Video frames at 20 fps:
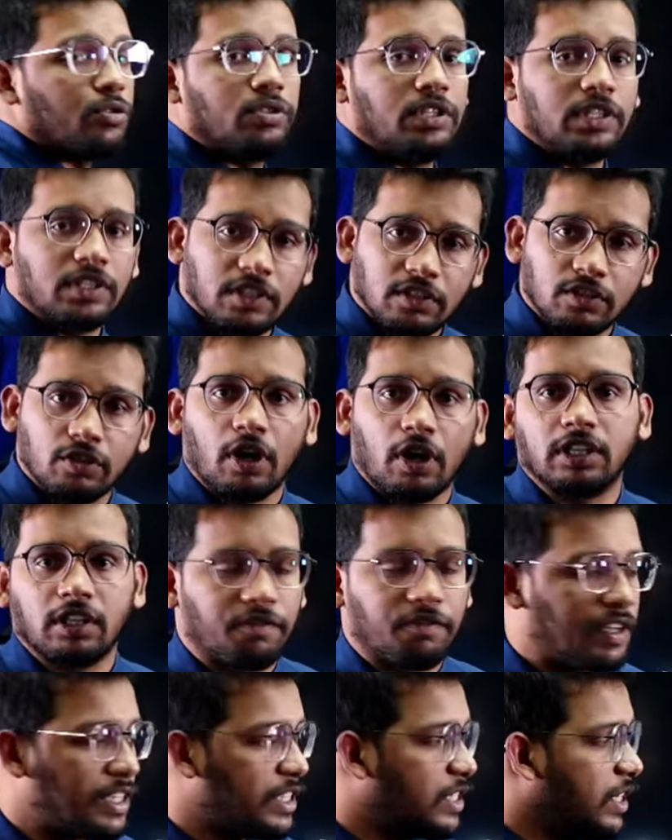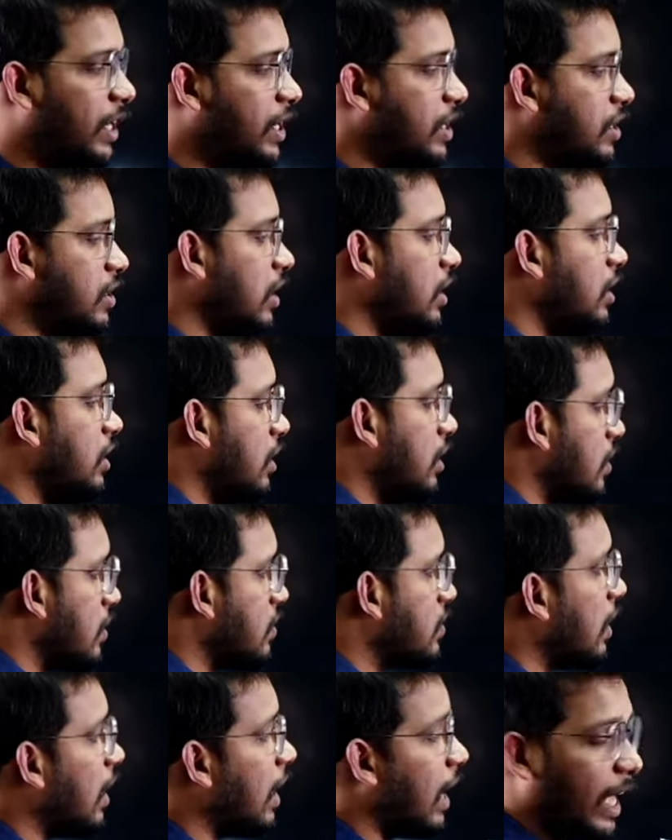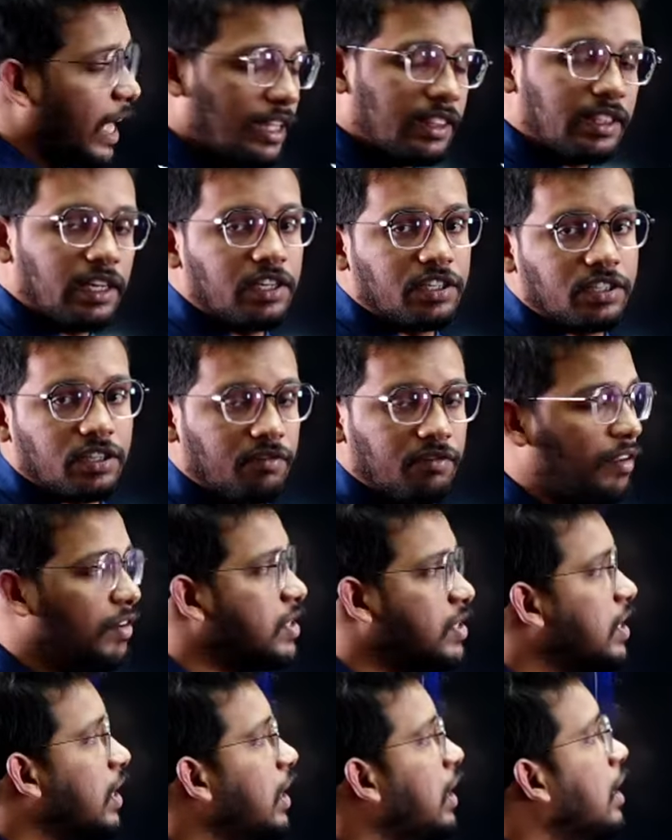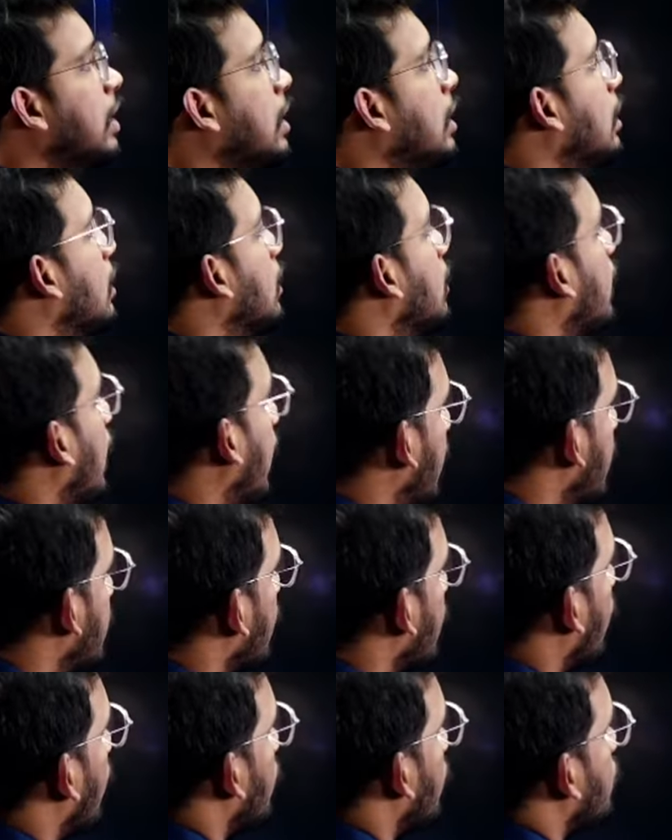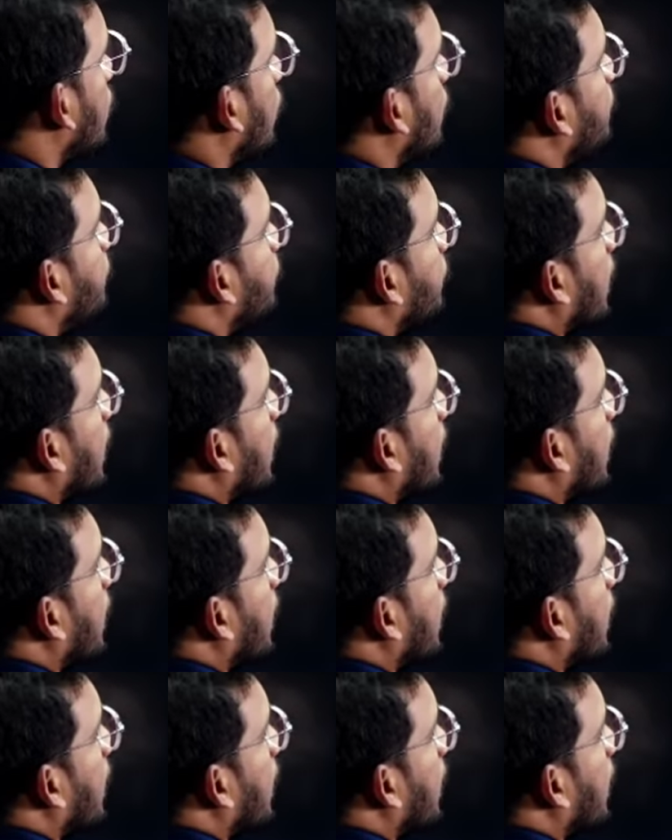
So this is not the first edition. This is the 9th edition. We will see the edition also.